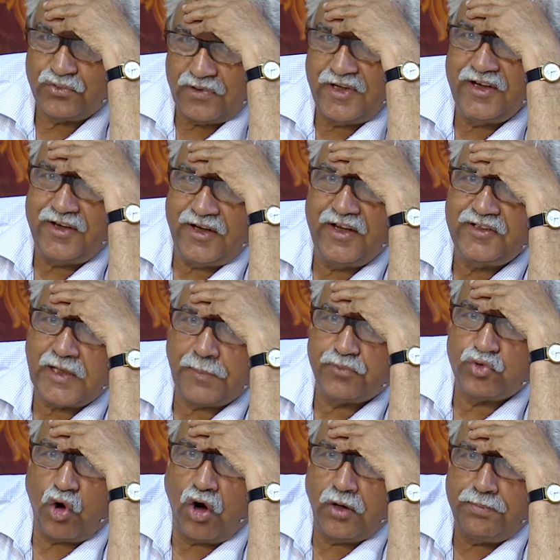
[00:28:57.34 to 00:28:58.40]
It is
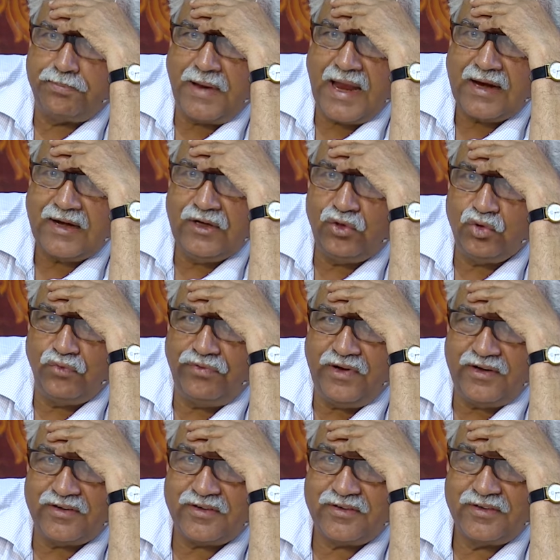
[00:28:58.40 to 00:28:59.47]
absorbed back into where?